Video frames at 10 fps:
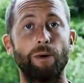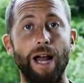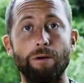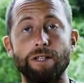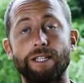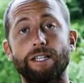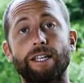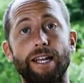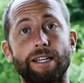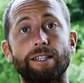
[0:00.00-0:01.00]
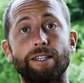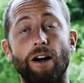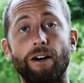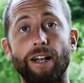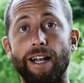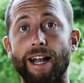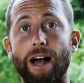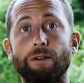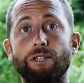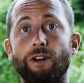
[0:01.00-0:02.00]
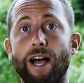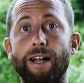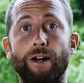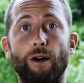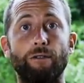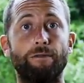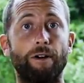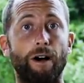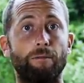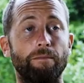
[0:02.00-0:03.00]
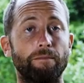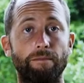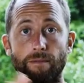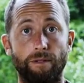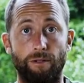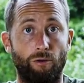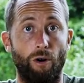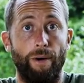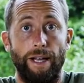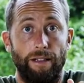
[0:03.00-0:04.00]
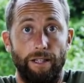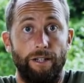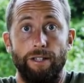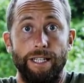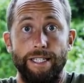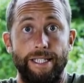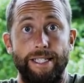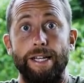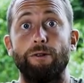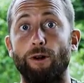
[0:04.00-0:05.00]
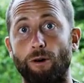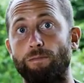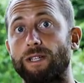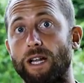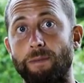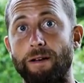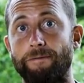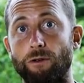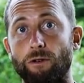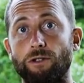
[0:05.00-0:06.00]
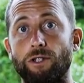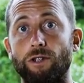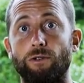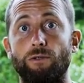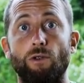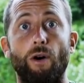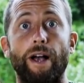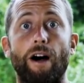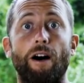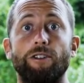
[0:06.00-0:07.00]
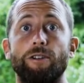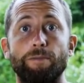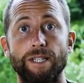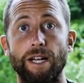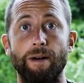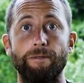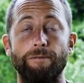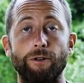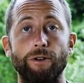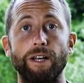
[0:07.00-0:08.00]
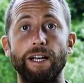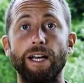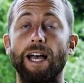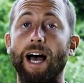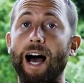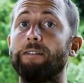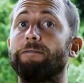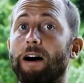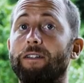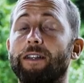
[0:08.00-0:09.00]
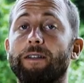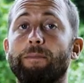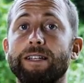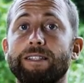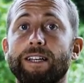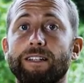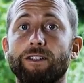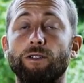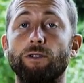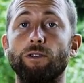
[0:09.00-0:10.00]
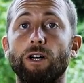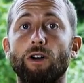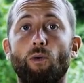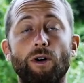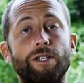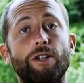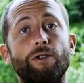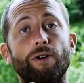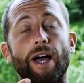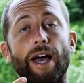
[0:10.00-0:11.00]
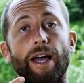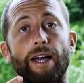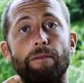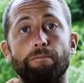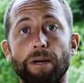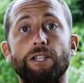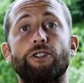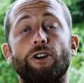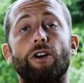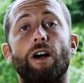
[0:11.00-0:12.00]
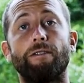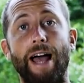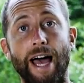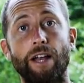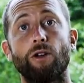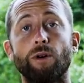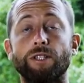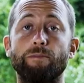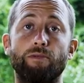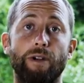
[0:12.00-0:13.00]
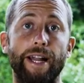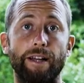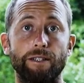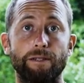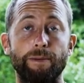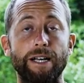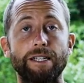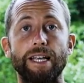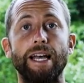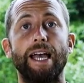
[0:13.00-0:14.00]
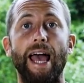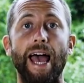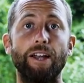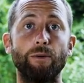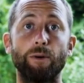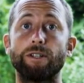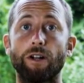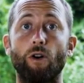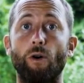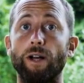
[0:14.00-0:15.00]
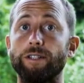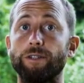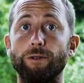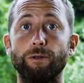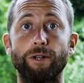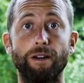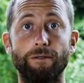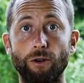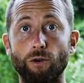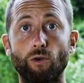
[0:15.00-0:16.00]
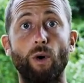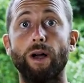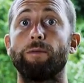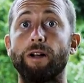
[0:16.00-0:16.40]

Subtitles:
when I was just getting started and I was trying to go from growing literally 0% of my food to growing 100% of my food, I found that the best thing to do was to do a mixture of annuals and perennials, because annuals are going to give you quick